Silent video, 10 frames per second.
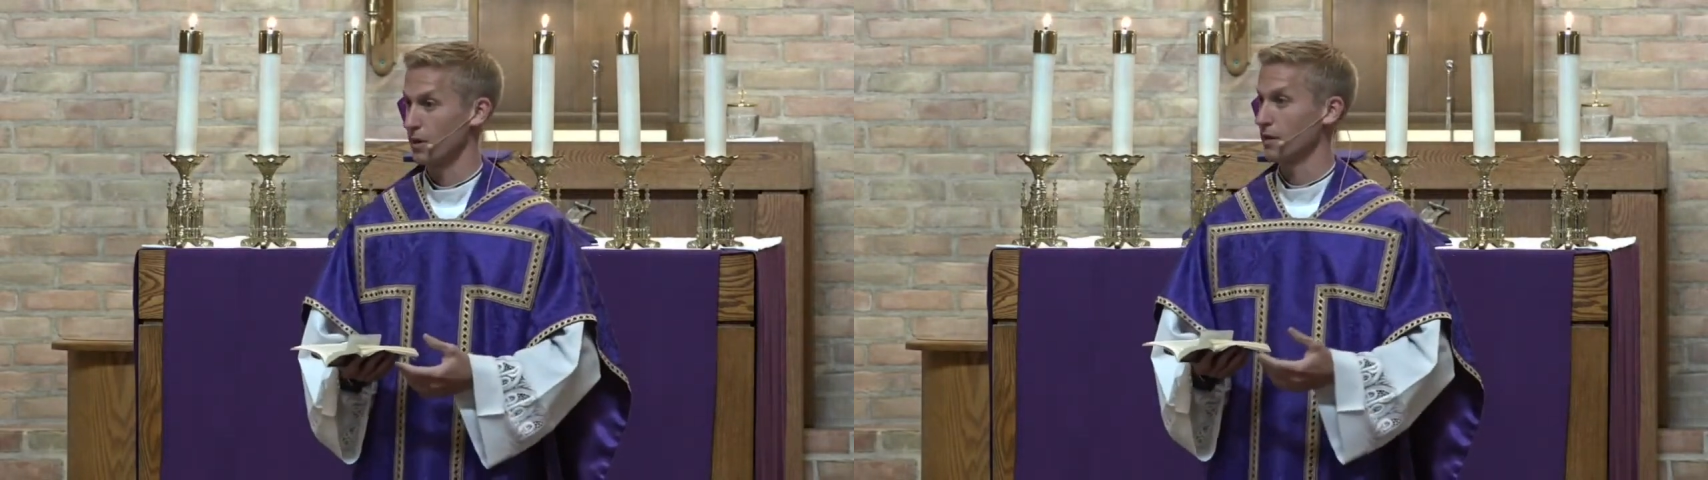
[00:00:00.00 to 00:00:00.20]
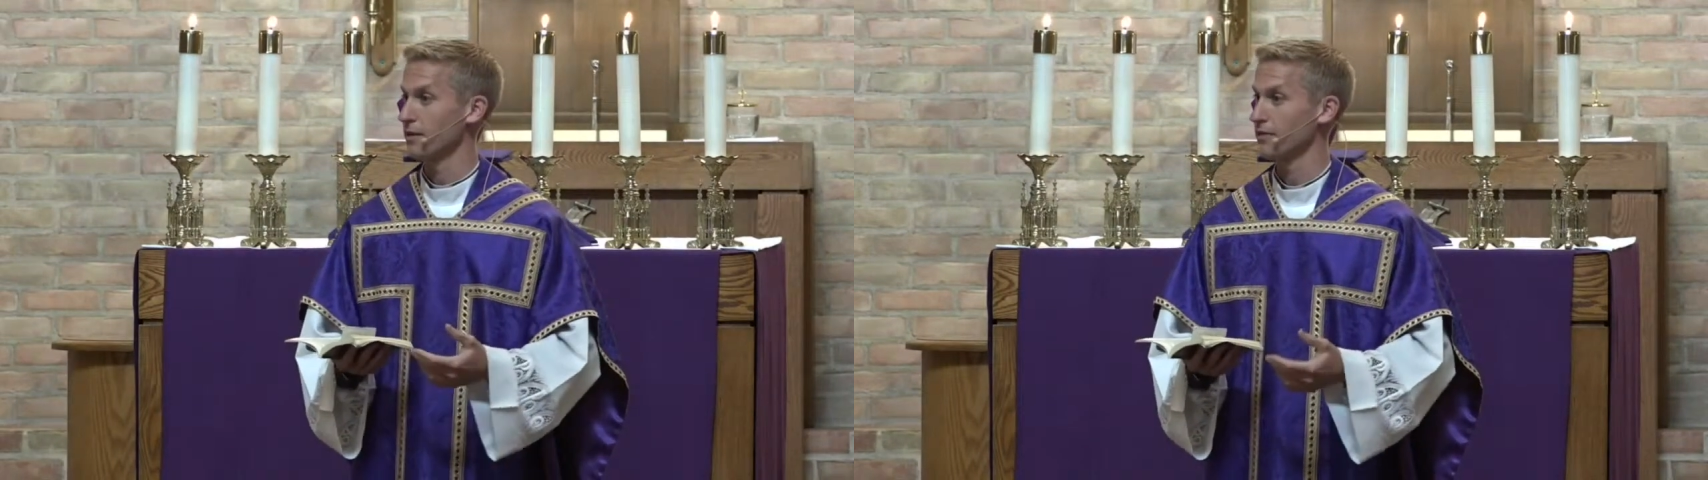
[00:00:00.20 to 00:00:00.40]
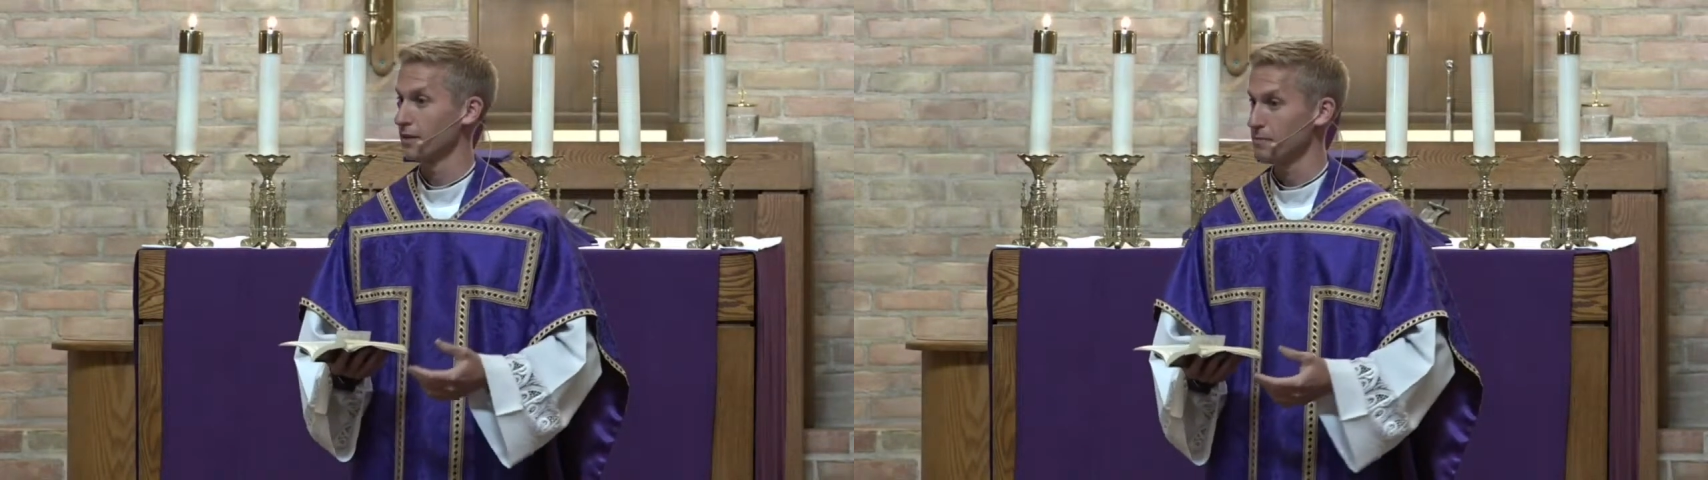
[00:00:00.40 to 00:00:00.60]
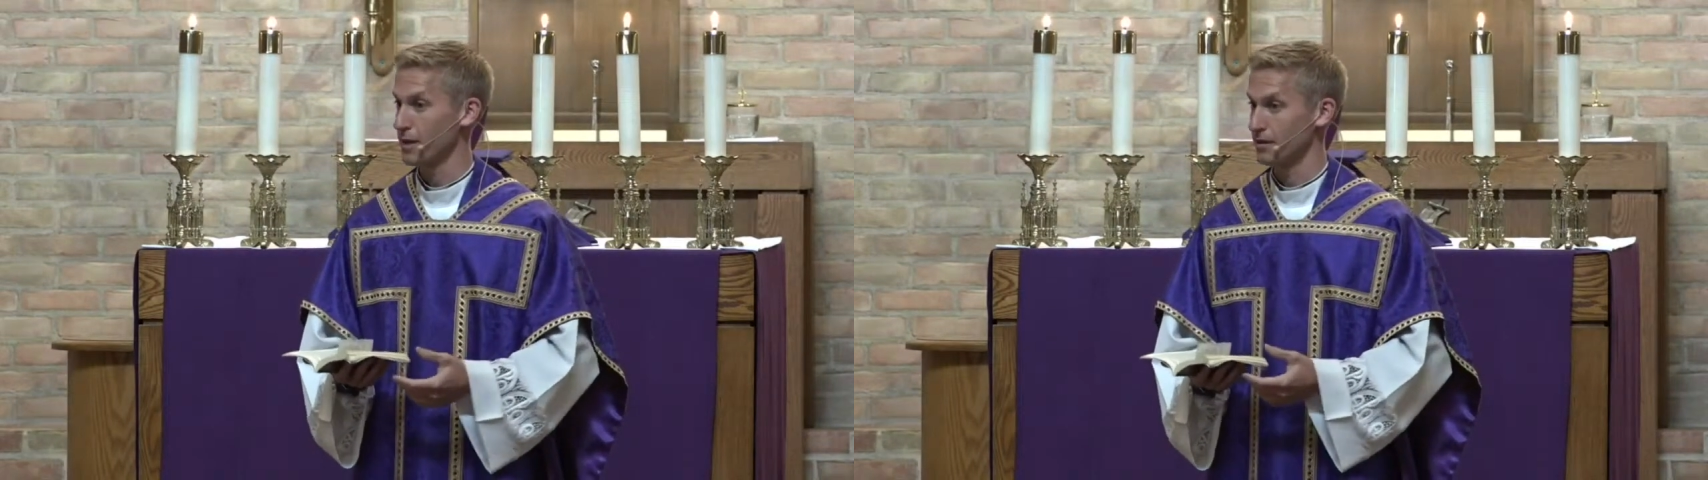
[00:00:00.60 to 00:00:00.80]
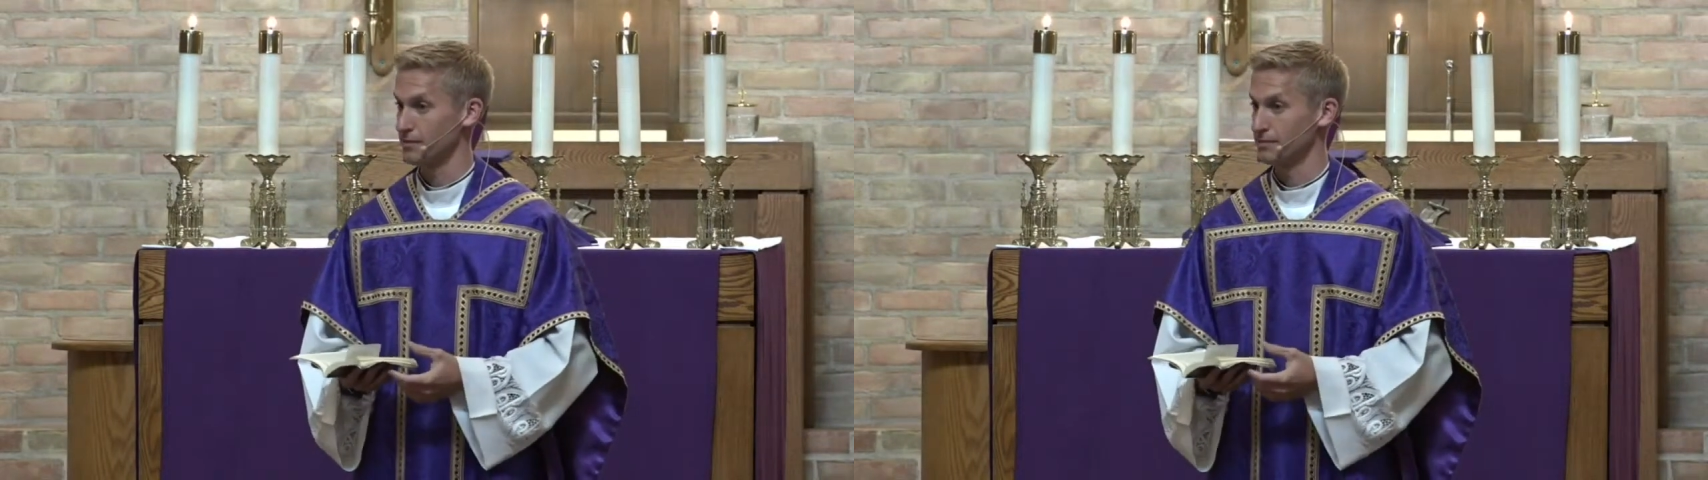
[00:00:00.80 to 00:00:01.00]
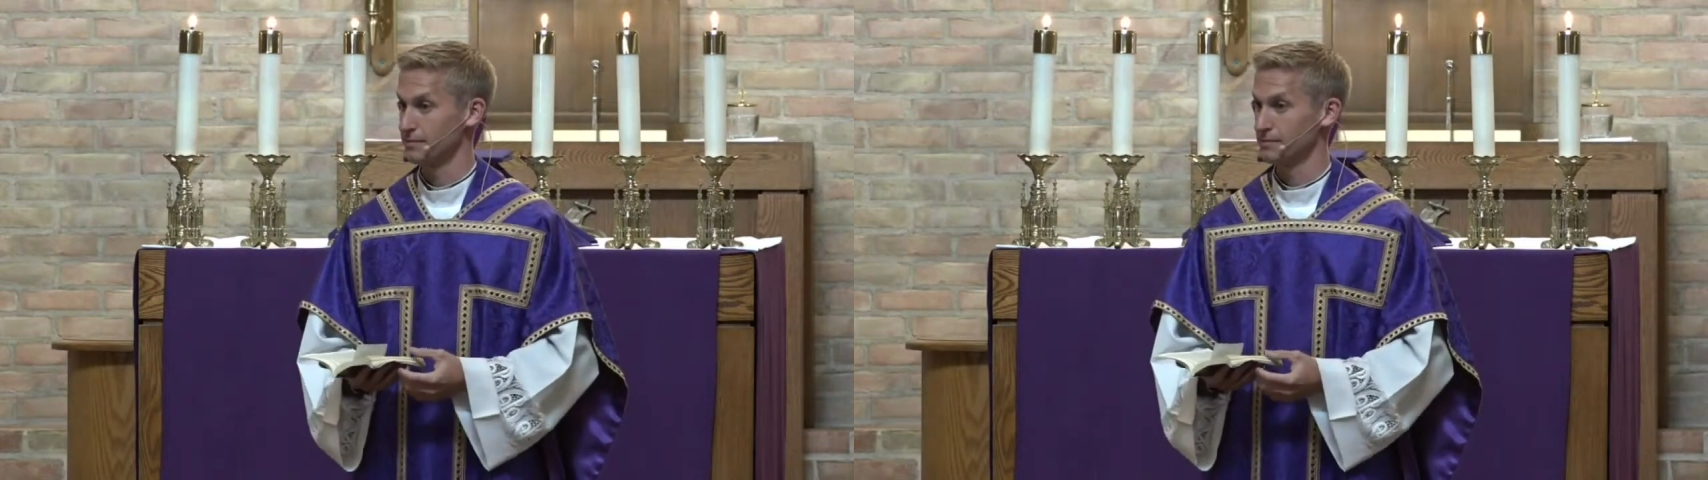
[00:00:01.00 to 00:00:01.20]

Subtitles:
wearing the seatbelt.